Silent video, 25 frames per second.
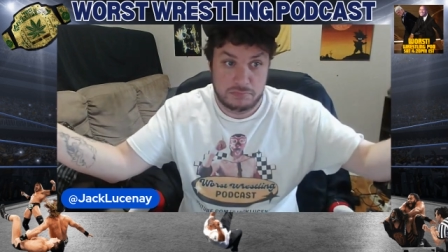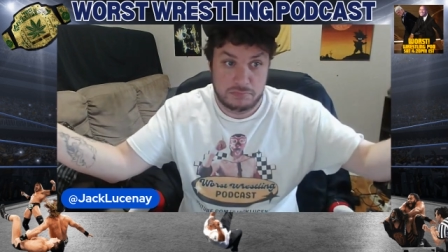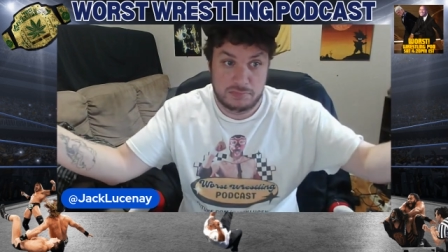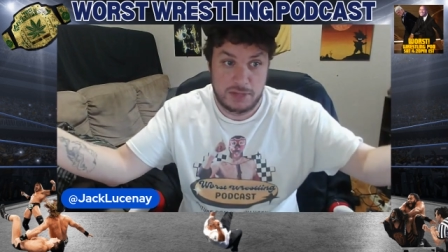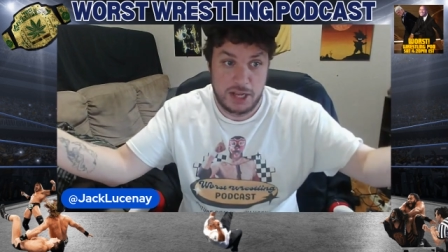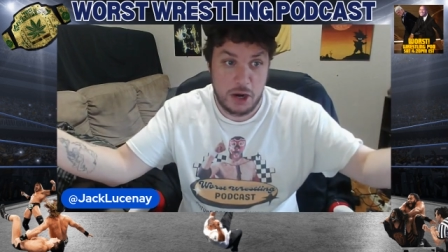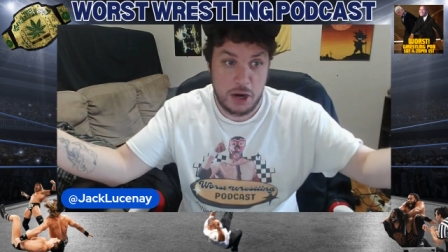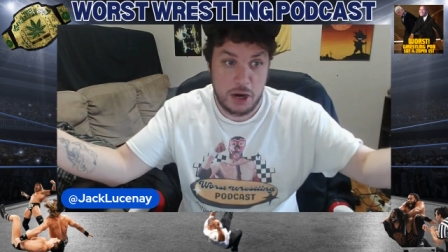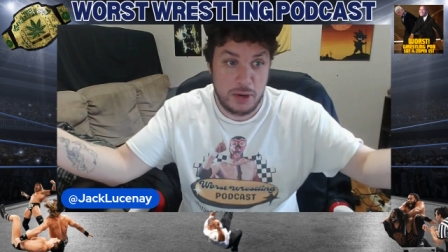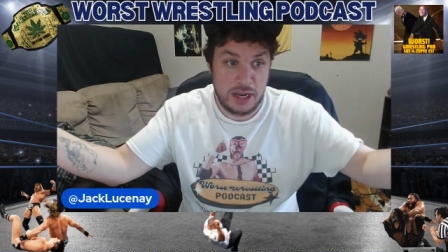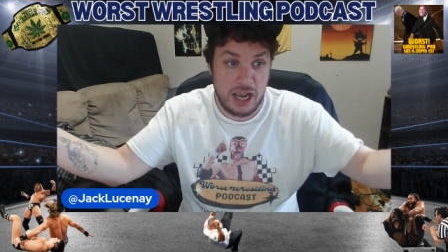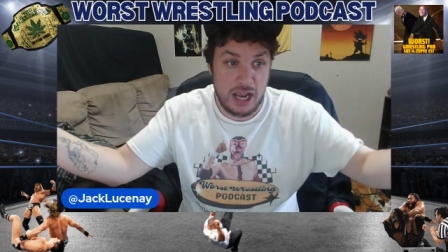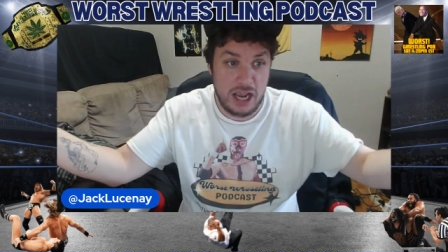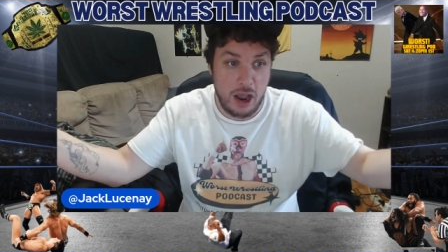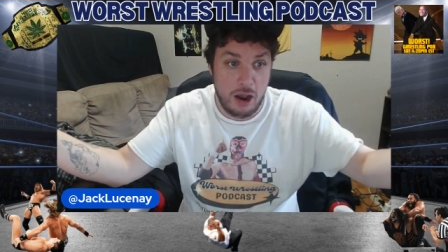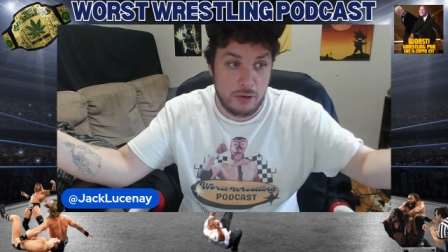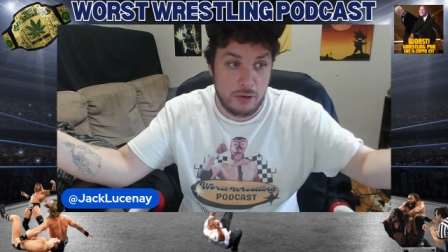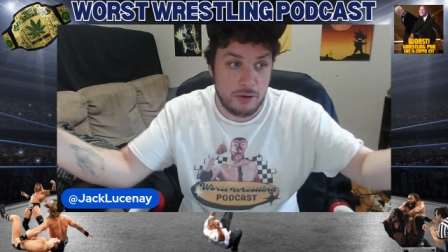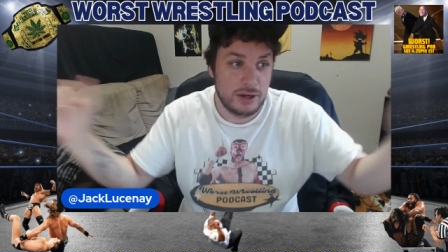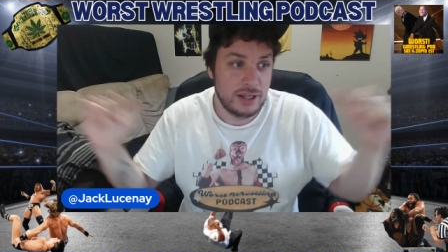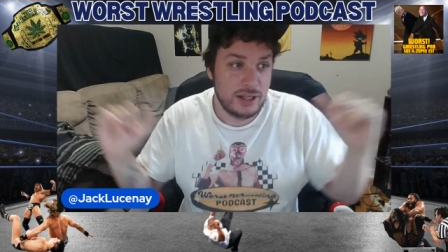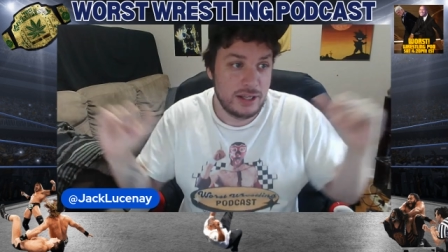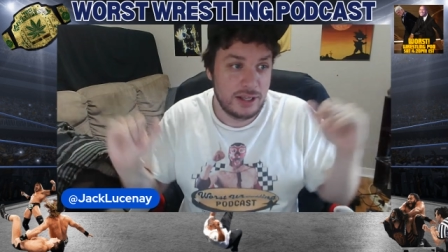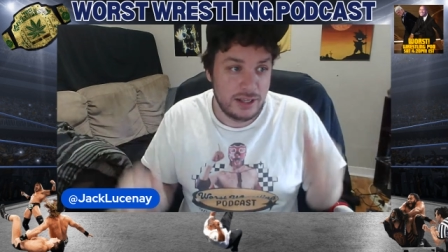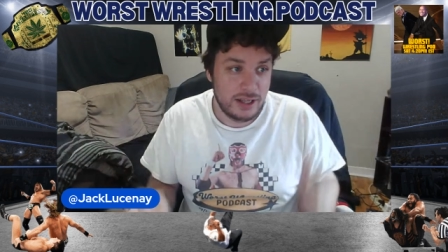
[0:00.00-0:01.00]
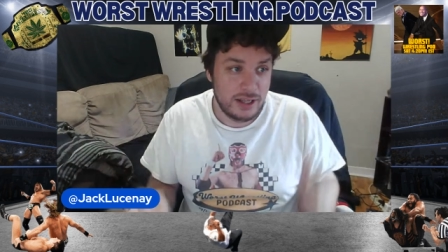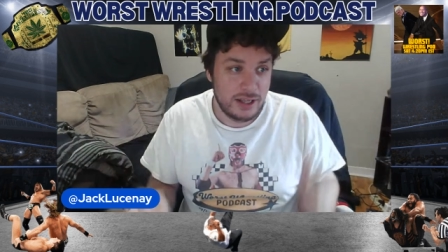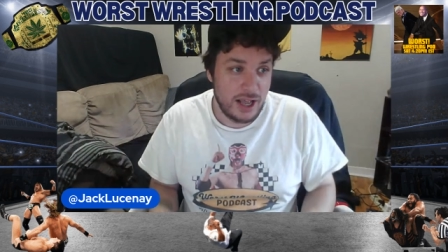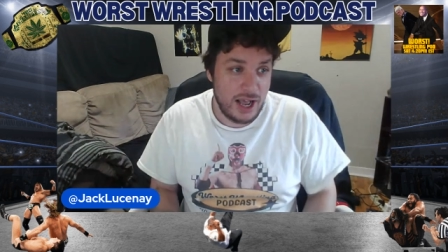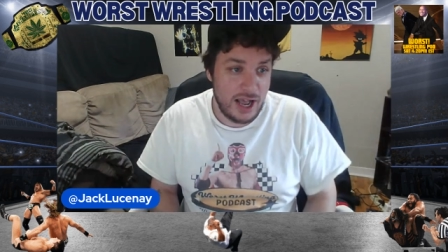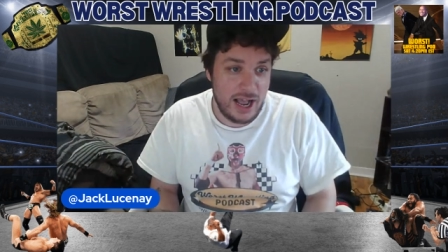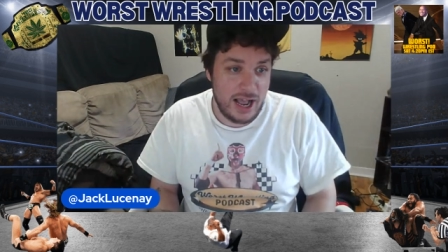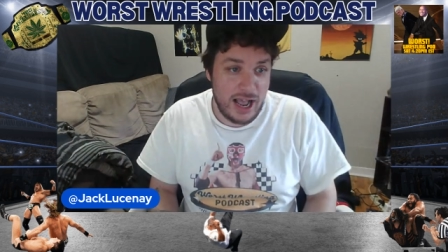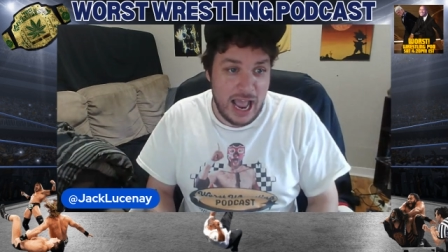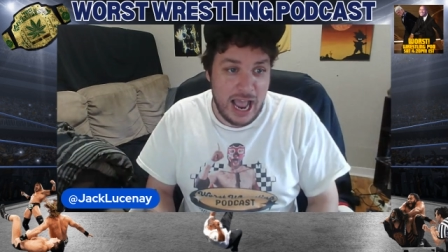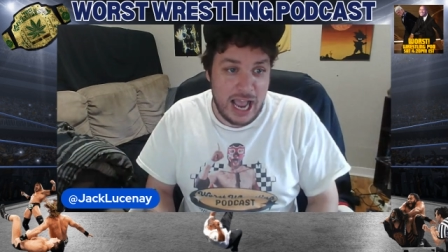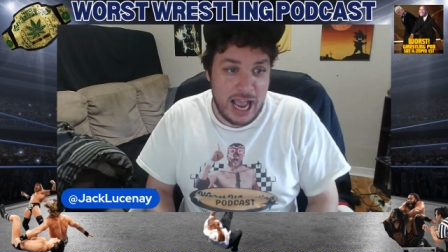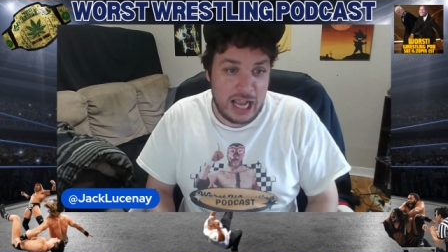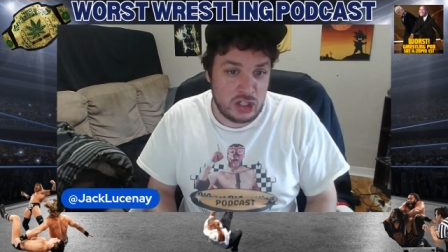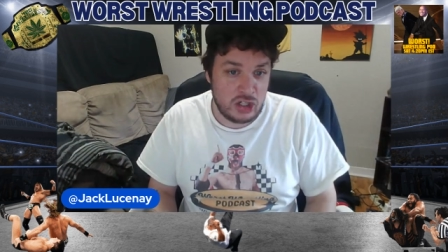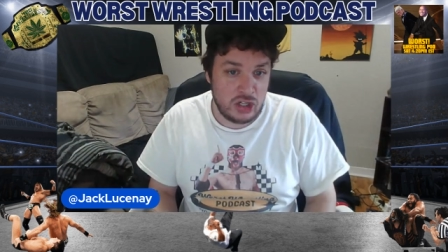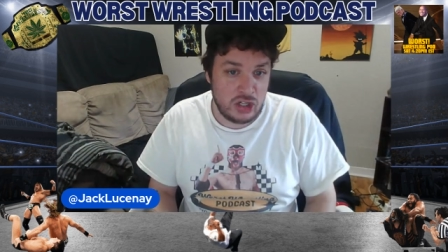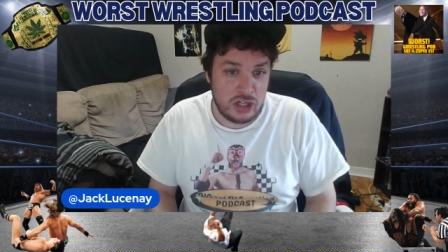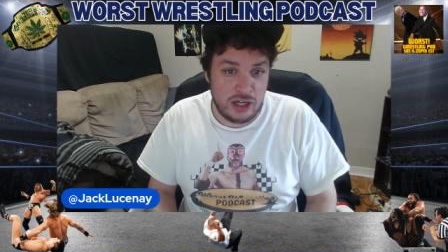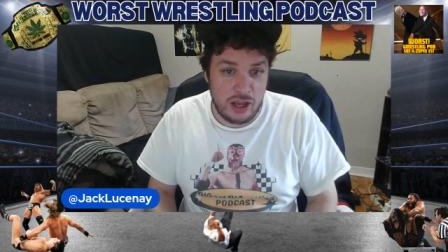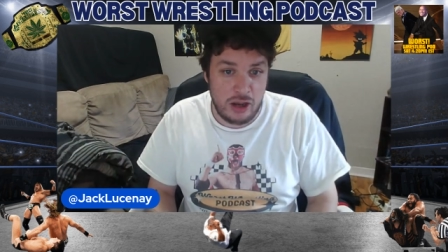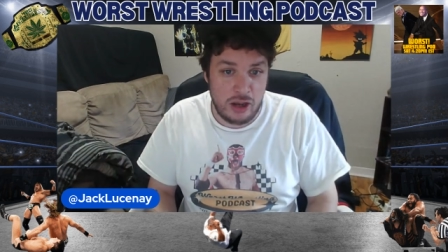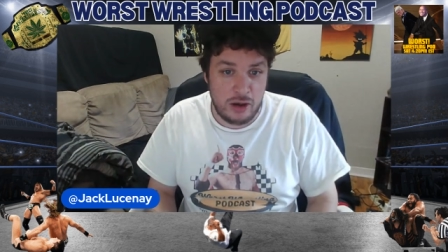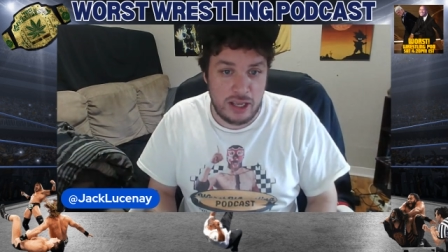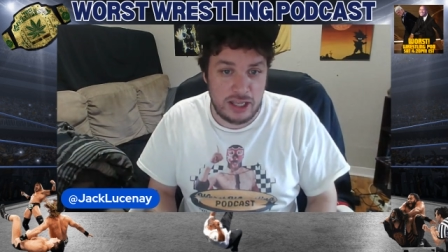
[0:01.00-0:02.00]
here we go. Actually, no,